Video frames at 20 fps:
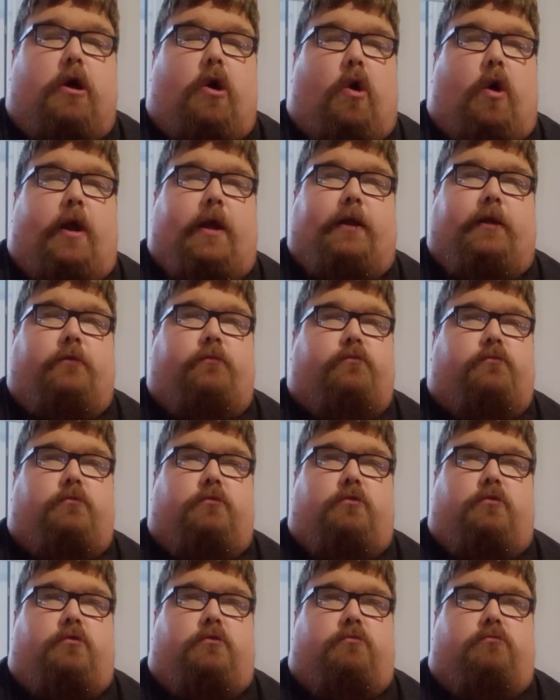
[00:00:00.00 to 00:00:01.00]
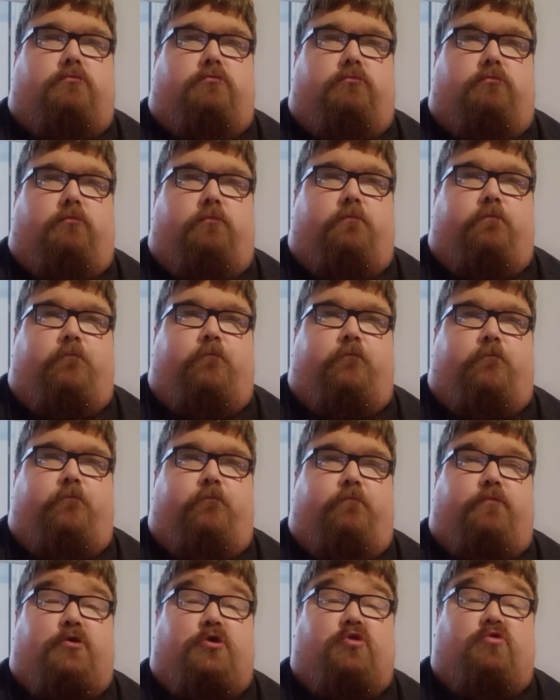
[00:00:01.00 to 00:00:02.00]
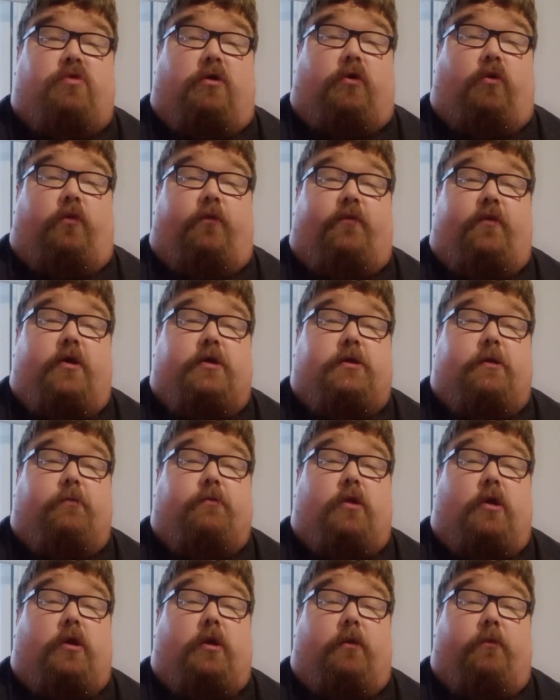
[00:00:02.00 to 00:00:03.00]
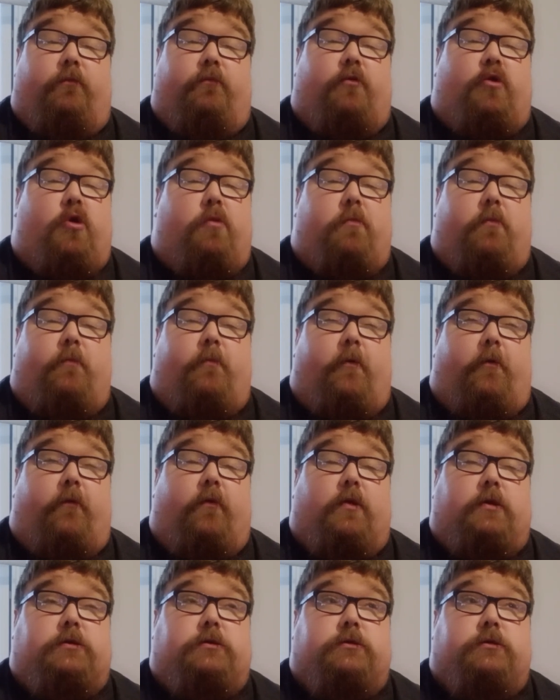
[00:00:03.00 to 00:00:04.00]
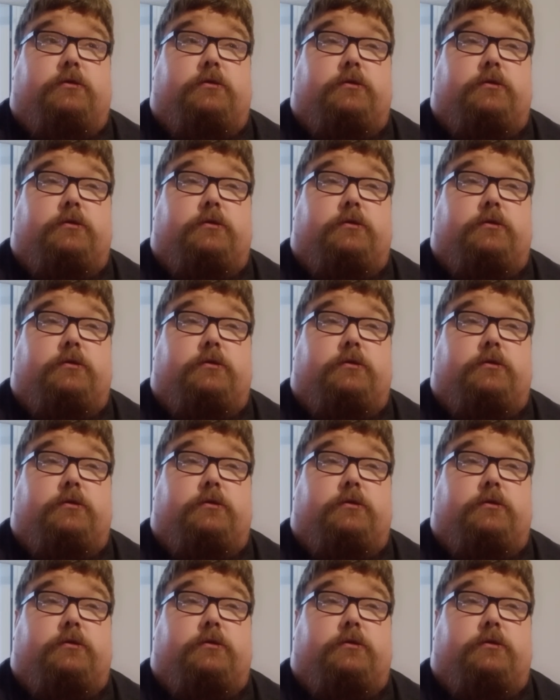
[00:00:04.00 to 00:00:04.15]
I struggled the first episode and couldn't be bothered,